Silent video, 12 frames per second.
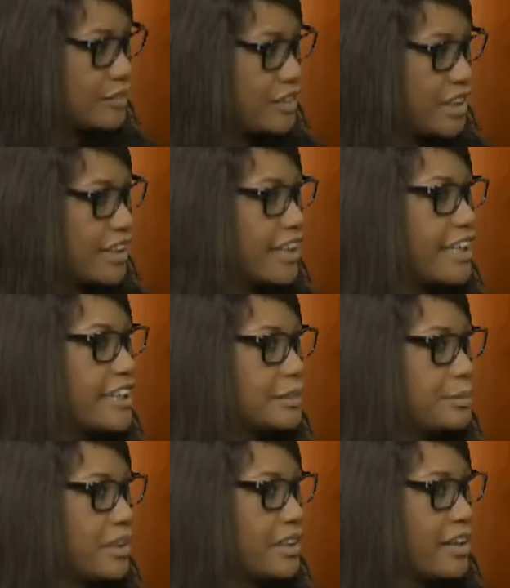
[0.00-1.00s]
as FIA
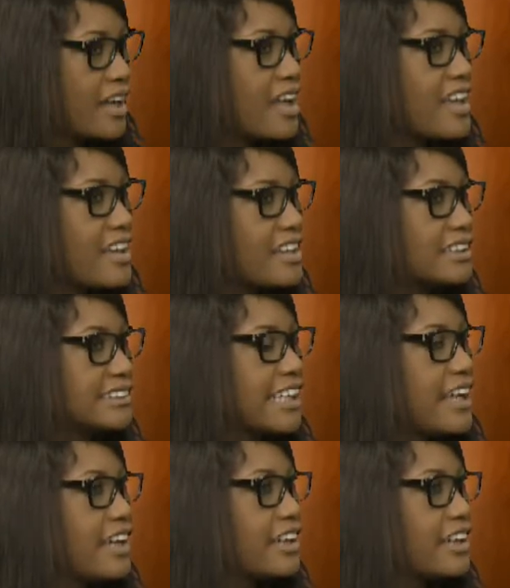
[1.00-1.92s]
is because,